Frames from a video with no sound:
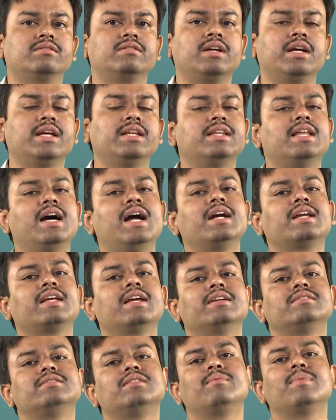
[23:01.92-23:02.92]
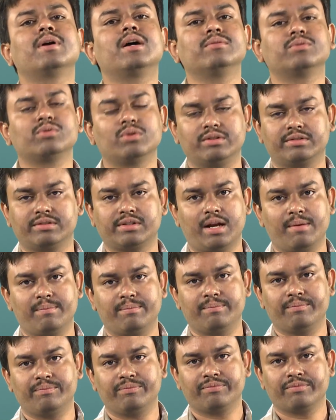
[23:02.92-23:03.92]
In that case, it becomes old scrap.
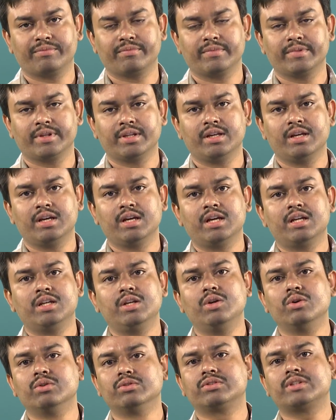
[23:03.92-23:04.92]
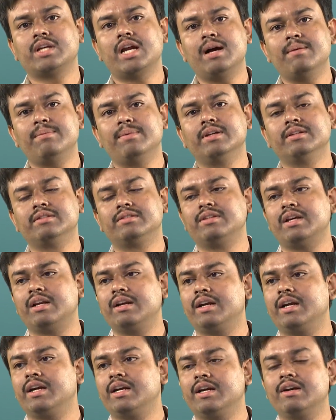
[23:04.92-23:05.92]
New scrap is
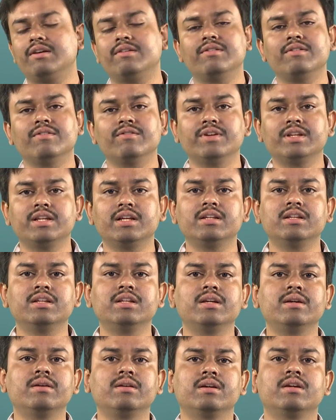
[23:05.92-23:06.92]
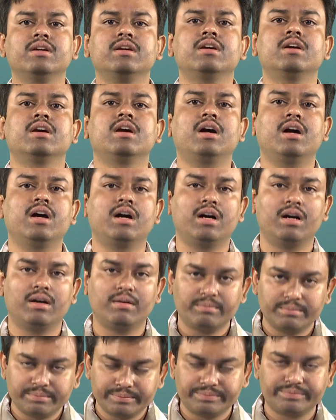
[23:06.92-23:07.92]
generated within the uh,
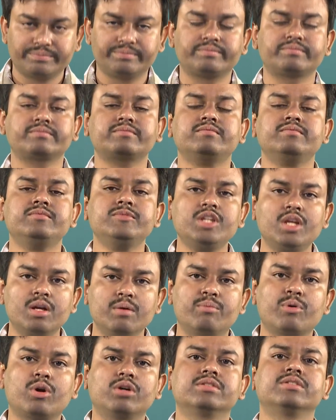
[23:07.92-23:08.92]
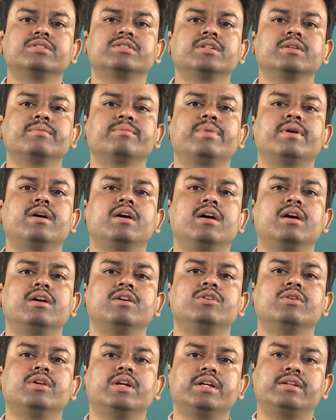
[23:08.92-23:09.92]
processing uh,
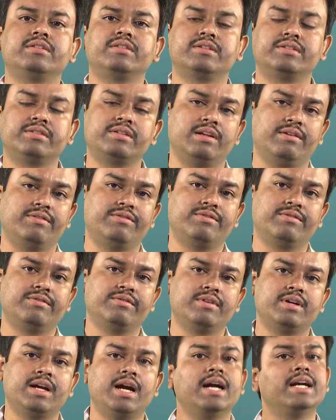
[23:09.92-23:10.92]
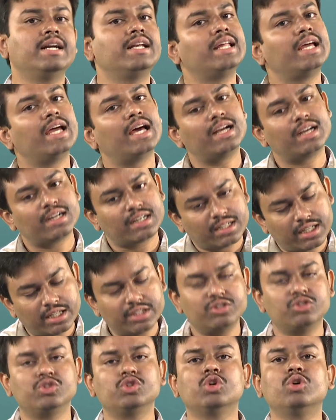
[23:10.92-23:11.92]
units itself and they are
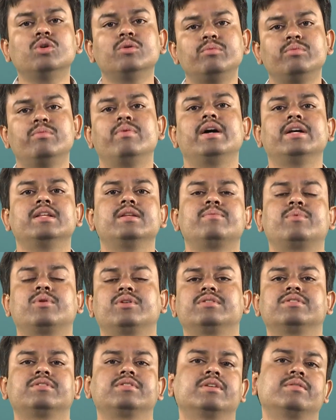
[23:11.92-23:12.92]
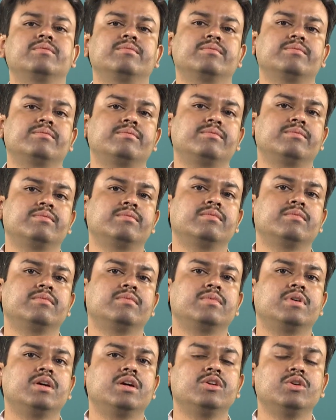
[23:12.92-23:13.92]
consumed by the processing
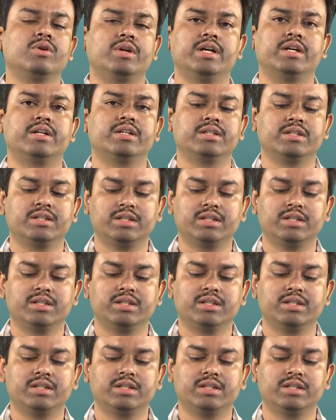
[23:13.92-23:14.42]
unit.